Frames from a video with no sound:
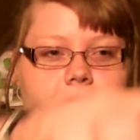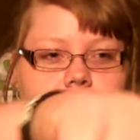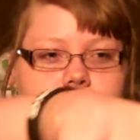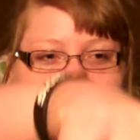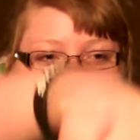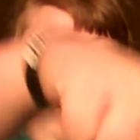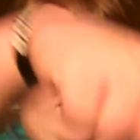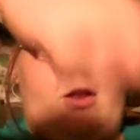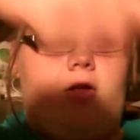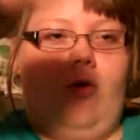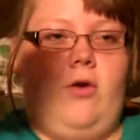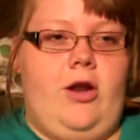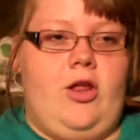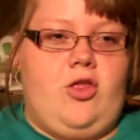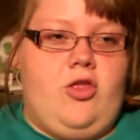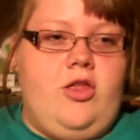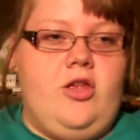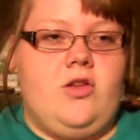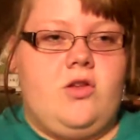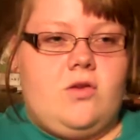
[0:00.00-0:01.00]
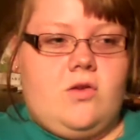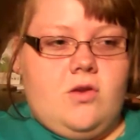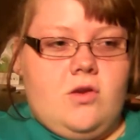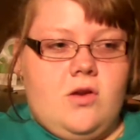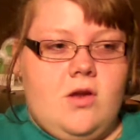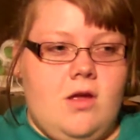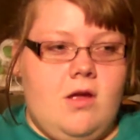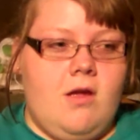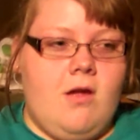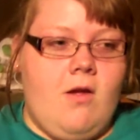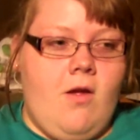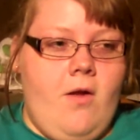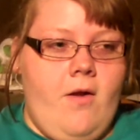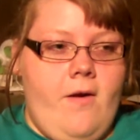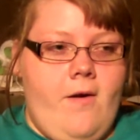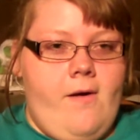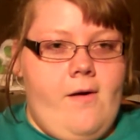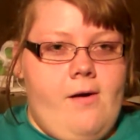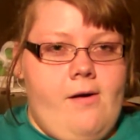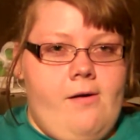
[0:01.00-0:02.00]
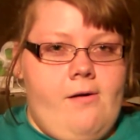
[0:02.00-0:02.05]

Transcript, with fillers: You just gotta go like this. Yeah.